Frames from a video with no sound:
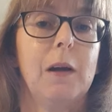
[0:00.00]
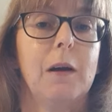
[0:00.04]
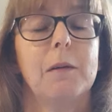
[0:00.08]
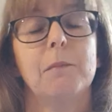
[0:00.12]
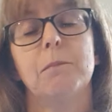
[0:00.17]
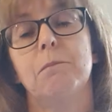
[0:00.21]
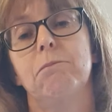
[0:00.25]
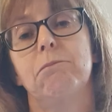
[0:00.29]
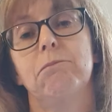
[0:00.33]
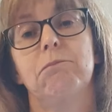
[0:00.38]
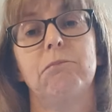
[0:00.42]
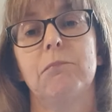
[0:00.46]

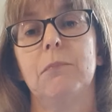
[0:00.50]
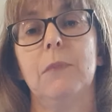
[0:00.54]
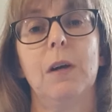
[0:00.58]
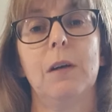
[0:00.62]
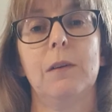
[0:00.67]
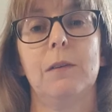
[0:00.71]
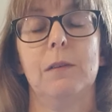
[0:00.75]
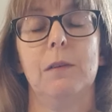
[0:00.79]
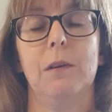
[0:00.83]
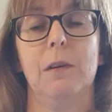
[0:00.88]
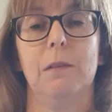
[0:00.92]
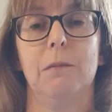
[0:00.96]
I
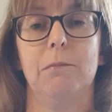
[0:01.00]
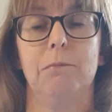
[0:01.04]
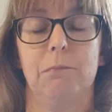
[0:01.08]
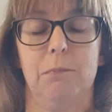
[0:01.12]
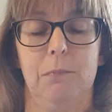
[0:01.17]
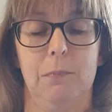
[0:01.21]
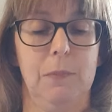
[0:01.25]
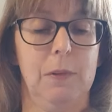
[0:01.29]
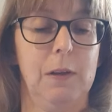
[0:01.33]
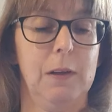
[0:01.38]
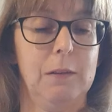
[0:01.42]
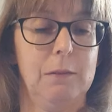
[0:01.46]
don't know,
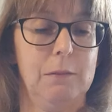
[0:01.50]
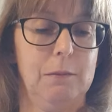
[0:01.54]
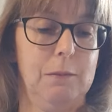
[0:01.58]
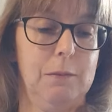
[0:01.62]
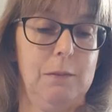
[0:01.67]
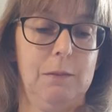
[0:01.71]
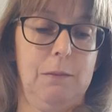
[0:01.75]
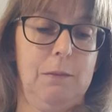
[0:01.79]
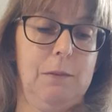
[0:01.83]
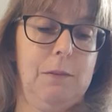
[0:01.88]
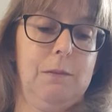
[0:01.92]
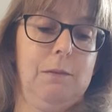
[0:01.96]

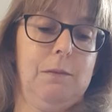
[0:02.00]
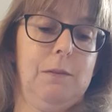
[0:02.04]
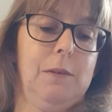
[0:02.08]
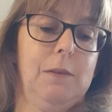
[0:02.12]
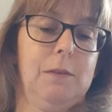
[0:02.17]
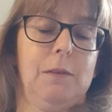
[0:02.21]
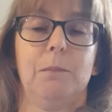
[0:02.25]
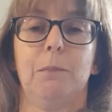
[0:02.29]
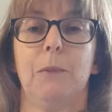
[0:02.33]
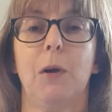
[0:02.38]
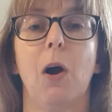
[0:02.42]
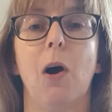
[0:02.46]

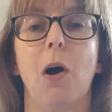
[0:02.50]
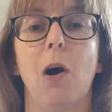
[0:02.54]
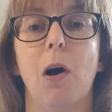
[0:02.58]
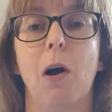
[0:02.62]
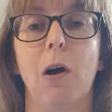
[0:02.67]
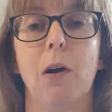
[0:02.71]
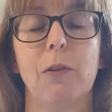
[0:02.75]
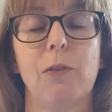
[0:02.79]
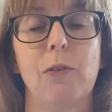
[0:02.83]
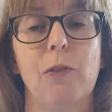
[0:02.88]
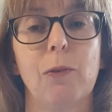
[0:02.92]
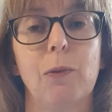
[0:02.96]

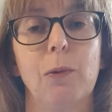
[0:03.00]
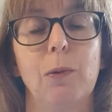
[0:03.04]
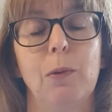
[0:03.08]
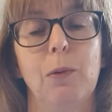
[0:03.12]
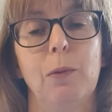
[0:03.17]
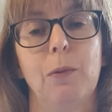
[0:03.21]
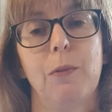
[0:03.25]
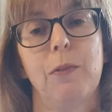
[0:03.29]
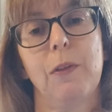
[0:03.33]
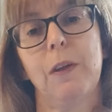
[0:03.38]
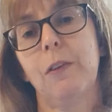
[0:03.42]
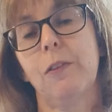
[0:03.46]
cards
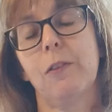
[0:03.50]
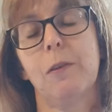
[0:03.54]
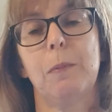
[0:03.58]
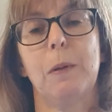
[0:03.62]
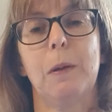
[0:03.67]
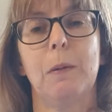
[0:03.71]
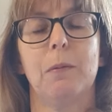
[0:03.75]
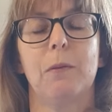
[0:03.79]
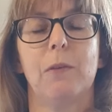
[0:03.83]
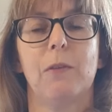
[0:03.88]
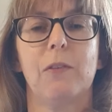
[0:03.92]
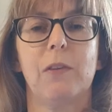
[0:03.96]
or things that
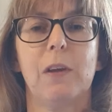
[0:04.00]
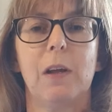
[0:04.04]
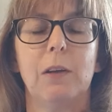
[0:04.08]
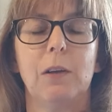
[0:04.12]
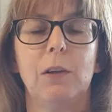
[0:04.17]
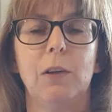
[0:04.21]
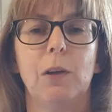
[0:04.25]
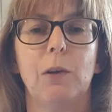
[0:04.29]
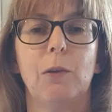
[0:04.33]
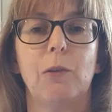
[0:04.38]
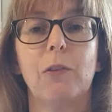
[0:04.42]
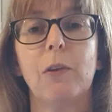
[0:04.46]
people have sent you.